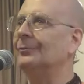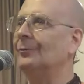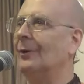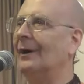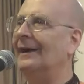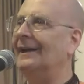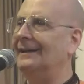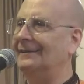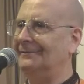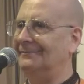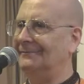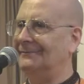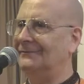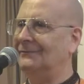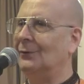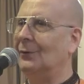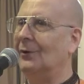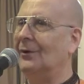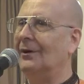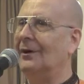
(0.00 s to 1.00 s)
way
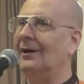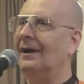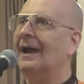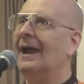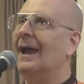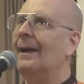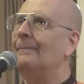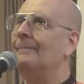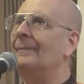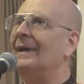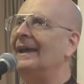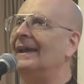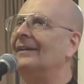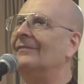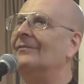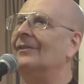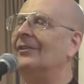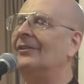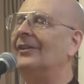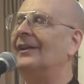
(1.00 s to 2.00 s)
for many
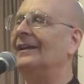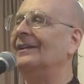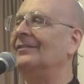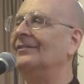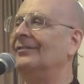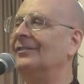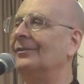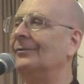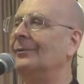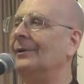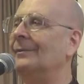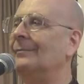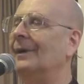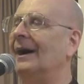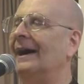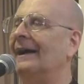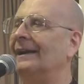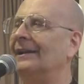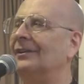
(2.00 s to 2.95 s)
of the things that we might